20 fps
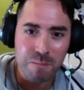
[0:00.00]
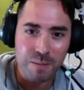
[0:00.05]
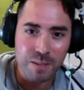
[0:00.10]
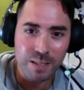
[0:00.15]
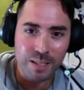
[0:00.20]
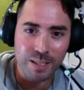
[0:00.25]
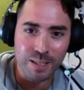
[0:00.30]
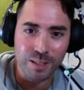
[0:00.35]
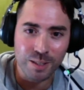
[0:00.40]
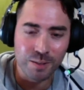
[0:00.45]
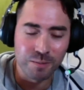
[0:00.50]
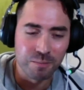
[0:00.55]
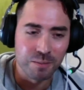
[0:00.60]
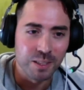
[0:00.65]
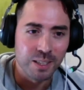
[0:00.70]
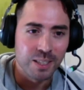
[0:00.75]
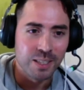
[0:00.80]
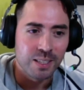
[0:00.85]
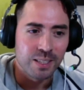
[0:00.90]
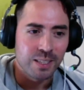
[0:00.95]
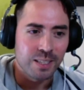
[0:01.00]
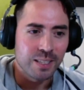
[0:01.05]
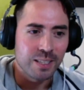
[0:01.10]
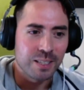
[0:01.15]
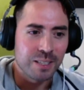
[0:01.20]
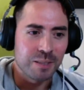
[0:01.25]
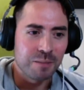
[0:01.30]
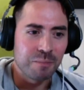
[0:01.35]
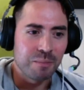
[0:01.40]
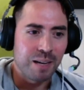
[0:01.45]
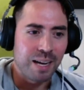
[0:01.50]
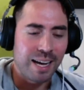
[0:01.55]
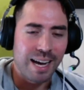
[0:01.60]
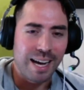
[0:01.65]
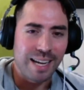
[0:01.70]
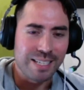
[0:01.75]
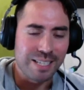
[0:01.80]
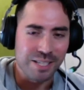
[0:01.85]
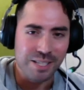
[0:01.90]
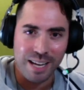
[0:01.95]
you know. Um, I,
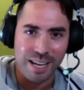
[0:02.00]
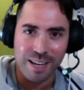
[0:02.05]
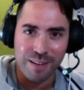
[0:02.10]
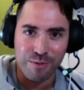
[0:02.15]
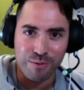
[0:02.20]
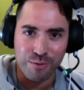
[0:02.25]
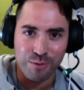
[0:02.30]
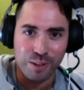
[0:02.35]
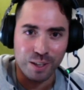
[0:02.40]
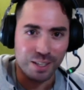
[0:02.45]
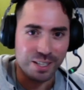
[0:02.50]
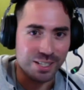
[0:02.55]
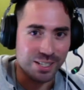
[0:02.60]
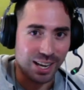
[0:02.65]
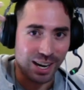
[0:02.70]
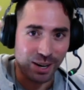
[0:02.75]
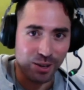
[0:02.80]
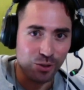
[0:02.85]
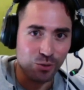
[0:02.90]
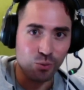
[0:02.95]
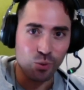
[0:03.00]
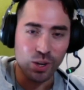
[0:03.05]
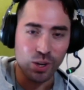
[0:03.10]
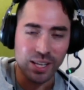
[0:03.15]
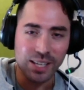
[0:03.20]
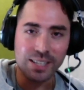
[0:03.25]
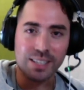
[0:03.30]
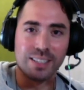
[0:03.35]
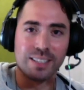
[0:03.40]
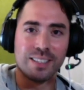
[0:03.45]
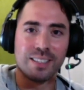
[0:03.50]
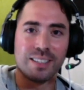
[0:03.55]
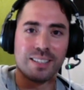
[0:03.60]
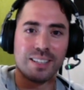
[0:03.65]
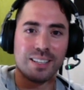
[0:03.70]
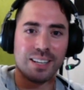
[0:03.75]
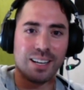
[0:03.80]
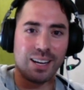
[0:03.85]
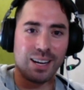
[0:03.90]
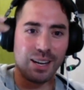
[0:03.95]
I just have a desire to win.
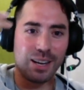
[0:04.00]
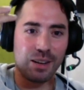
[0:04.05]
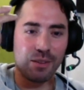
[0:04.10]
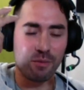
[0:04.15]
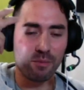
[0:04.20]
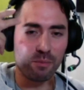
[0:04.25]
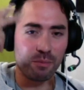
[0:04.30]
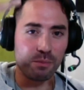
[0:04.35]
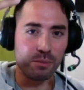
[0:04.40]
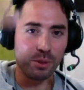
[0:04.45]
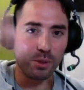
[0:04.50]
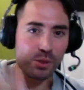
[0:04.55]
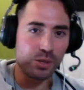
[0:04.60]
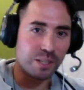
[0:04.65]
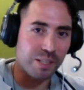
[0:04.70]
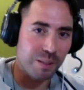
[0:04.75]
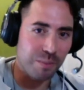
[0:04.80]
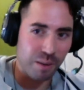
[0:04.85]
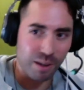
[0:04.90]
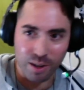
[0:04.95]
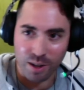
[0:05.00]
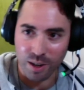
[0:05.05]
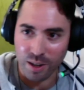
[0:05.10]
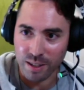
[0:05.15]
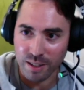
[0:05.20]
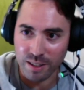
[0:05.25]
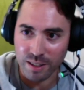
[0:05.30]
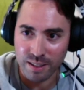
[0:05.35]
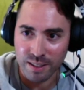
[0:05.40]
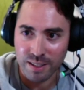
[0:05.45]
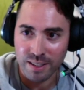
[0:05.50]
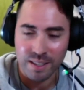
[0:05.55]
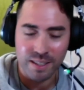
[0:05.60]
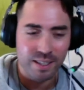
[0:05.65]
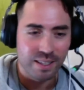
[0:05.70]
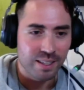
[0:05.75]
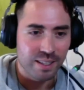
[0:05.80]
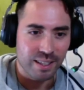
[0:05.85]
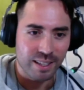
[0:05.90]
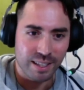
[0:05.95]
I have music in my heart,
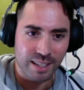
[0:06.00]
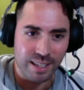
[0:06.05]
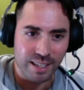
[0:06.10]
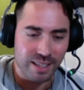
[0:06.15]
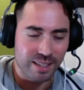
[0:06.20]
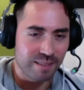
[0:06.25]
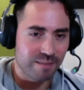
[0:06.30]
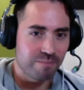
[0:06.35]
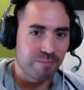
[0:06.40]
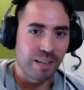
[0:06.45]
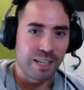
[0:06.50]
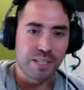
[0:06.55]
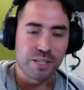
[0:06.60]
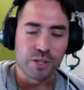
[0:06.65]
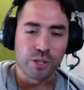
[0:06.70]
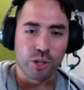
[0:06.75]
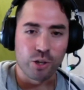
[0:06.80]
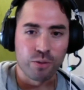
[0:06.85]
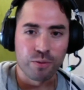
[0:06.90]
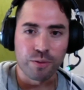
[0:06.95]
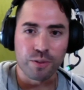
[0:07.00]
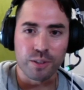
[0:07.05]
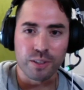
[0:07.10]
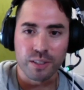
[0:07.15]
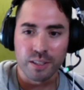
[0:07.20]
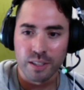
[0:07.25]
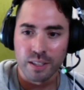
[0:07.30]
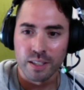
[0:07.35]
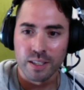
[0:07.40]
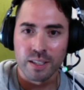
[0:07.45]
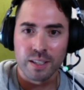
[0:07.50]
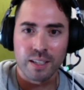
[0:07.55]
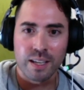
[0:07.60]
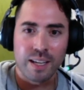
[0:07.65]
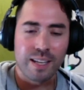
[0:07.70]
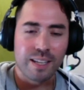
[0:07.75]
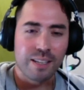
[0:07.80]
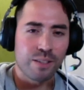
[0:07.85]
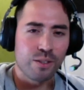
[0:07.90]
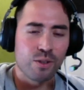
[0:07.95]
and I just go for it.
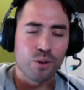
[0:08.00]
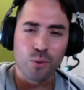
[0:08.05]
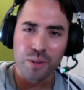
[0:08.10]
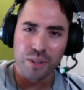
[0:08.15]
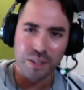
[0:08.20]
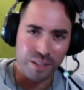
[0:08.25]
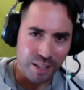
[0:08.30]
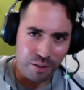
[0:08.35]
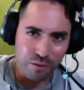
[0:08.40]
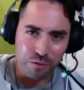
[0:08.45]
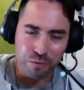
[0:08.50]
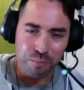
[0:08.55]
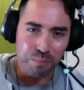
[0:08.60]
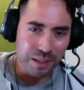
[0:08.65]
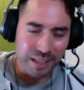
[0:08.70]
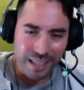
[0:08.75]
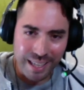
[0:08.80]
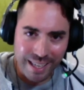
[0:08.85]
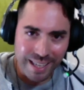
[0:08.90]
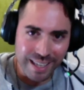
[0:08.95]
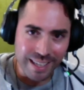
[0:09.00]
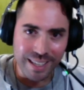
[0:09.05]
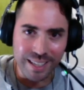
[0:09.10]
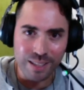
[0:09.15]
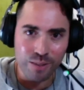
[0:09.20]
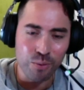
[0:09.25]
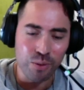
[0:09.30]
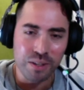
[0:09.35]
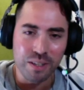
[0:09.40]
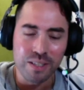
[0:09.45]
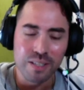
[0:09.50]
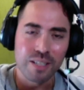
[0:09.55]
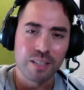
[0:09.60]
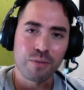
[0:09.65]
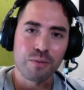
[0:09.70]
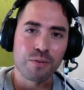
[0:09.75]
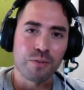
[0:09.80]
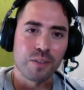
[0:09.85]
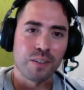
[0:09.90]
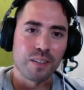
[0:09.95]
You know, with enough playing, with
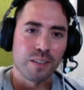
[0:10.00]
enough